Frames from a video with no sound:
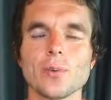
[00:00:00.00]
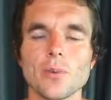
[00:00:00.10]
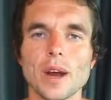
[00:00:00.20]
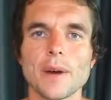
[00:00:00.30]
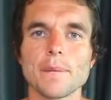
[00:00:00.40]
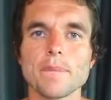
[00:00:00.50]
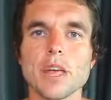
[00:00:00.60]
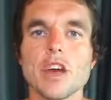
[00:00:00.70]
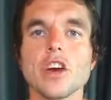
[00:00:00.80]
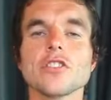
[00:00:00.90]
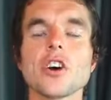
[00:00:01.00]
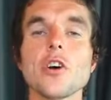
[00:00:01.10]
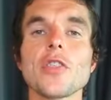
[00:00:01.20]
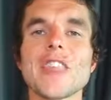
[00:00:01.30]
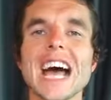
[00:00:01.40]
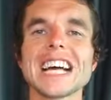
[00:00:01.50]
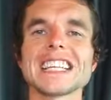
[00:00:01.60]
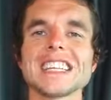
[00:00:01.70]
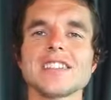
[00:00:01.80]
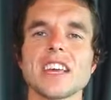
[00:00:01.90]
well. So
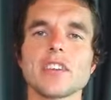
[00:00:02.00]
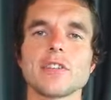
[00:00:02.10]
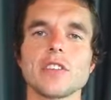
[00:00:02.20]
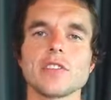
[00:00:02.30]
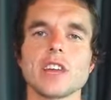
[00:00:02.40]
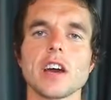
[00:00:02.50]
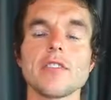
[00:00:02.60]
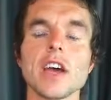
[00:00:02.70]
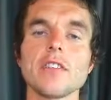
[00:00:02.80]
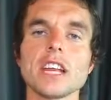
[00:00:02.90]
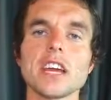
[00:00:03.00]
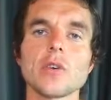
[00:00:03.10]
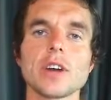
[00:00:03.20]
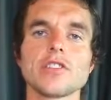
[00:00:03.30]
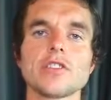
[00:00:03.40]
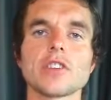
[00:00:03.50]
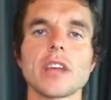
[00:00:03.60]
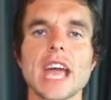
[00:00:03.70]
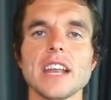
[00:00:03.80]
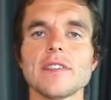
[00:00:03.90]
that is it for this video. If you have any questions
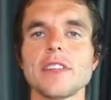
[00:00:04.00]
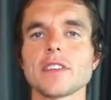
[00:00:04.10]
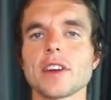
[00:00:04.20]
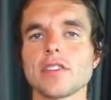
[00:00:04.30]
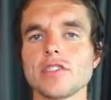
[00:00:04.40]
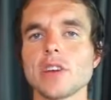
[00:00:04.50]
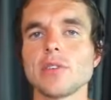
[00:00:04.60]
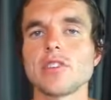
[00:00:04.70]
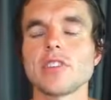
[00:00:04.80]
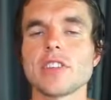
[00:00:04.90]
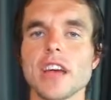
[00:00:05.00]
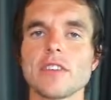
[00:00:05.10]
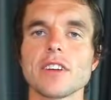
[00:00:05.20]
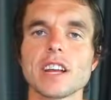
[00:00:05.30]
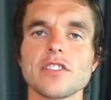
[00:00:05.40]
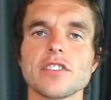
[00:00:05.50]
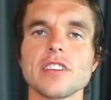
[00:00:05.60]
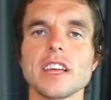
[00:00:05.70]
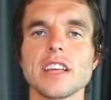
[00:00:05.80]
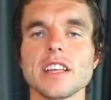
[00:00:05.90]
on anything that I've shared with you today in
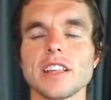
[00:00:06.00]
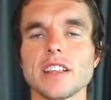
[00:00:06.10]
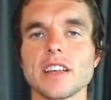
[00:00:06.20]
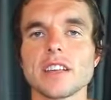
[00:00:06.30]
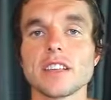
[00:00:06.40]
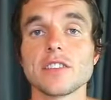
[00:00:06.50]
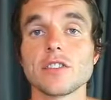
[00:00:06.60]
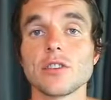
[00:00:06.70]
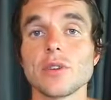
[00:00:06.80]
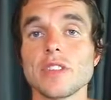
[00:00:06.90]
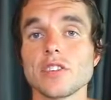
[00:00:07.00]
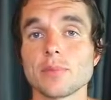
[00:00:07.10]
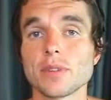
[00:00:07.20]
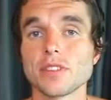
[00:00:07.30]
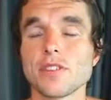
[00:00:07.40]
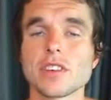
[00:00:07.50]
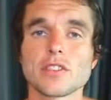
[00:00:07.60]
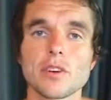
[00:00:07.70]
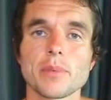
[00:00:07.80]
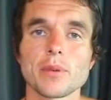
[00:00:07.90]
relation to this
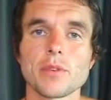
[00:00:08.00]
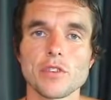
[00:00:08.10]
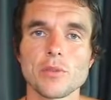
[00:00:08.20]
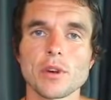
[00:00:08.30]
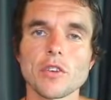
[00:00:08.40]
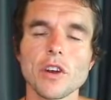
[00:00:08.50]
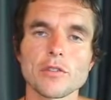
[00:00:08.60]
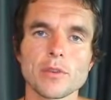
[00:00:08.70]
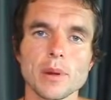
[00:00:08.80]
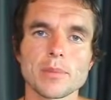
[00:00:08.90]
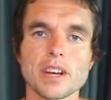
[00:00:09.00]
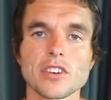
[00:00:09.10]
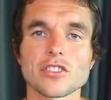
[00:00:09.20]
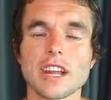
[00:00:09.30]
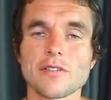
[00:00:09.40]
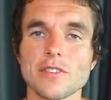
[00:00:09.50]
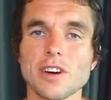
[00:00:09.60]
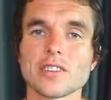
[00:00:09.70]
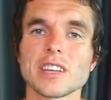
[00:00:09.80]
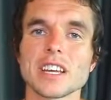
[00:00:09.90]
specific topic with human growth hormone production and
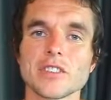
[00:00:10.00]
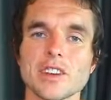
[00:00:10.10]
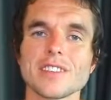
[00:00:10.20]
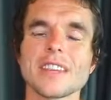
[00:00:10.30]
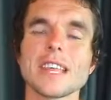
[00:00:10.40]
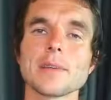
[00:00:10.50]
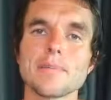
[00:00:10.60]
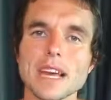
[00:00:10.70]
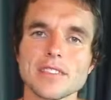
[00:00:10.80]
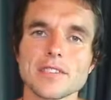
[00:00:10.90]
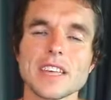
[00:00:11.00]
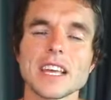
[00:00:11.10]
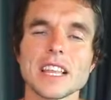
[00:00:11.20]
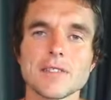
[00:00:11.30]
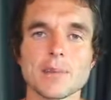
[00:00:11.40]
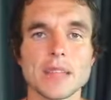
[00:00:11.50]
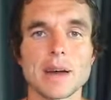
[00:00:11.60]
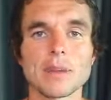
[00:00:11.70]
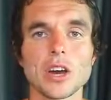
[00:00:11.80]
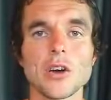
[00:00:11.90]
fasting, increasing it massively, leave them
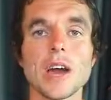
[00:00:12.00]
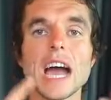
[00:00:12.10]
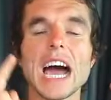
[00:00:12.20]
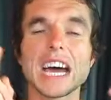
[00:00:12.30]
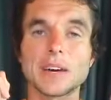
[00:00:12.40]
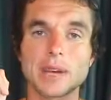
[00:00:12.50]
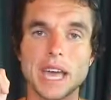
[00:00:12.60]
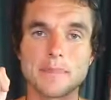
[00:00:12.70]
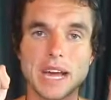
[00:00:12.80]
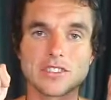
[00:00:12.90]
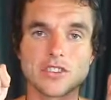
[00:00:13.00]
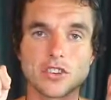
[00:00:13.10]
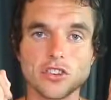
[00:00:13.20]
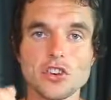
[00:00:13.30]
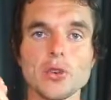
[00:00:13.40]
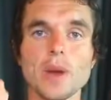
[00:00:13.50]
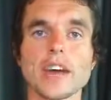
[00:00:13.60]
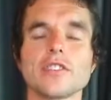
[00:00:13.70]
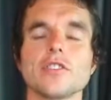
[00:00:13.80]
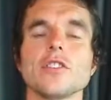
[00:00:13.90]
down below and I will get back to you
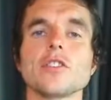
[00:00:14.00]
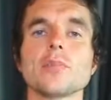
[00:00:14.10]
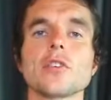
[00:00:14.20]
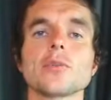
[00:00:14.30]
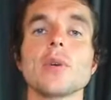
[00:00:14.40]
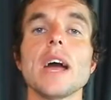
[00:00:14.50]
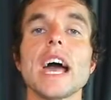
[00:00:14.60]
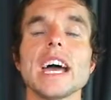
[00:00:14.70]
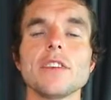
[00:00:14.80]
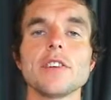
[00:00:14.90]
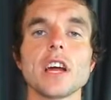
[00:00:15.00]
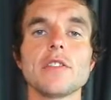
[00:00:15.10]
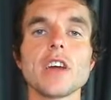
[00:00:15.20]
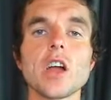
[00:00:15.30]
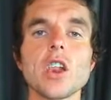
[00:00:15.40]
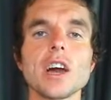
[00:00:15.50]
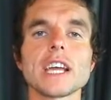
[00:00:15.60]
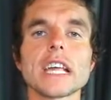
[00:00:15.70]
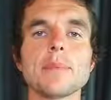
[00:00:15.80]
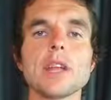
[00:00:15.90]
as soon as possible. And if you like the video,
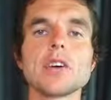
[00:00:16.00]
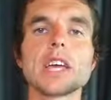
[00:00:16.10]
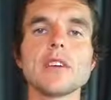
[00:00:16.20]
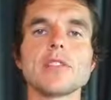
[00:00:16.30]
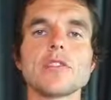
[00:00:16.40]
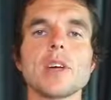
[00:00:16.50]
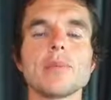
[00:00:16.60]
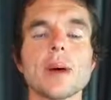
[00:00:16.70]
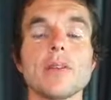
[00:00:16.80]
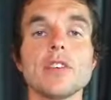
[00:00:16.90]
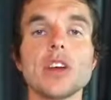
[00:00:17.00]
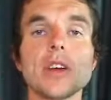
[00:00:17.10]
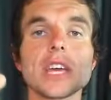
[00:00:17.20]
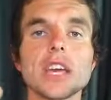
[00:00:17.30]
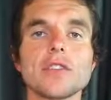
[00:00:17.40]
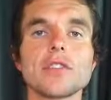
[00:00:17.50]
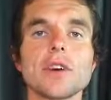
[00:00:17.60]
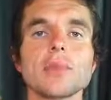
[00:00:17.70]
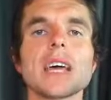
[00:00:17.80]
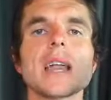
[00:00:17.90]
like it down below, give us a thumbs up. If you don't, give us a
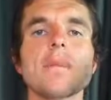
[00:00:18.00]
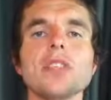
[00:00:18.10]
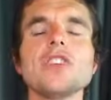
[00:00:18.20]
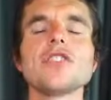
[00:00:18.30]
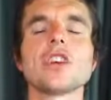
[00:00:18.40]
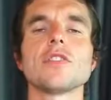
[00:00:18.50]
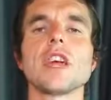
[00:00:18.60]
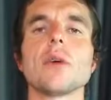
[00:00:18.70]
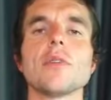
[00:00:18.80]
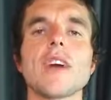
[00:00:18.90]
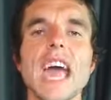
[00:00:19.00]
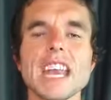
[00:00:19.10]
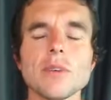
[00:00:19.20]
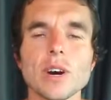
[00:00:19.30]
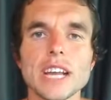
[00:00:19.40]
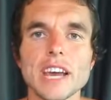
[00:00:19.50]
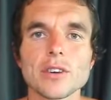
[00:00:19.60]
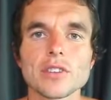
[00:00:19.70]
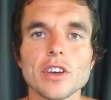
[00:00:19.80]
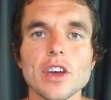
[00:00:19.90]
thumbs down, and please share this video with anyone
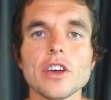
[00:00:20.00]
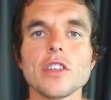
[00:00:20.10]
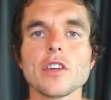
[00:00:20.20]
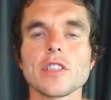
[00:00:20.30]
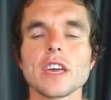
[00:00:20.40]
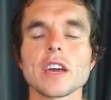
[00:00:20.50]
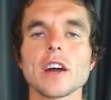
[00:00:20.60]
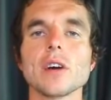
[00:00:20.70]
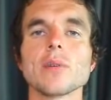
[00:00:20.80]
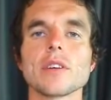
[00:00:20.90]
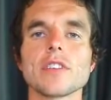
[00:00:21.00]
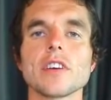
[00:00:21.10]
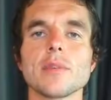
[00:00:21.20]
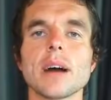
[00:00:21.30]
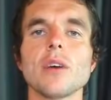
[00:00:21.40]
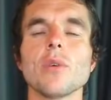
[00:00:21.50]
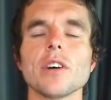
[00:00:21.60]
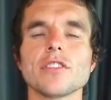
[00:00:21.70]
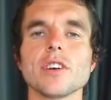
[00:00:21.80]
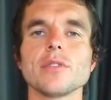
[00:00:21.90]
else that you think would love to hear about
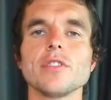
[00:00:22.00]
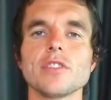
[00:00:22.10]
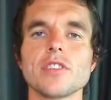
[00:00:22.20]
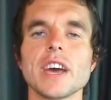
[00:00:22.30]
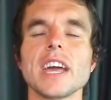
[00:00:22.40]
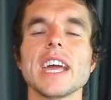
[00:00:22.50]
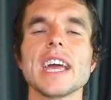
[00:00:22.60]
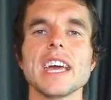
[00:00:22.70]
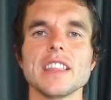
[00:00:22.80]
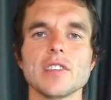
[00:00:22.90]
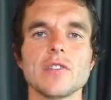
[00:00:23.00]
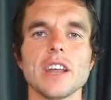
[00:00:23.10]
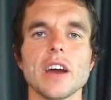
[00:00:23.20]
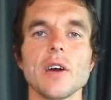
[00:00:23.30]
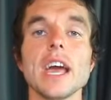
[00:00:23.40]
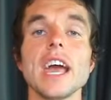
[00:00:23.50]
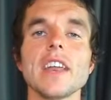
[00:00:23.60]
what I've shared with you today in this video.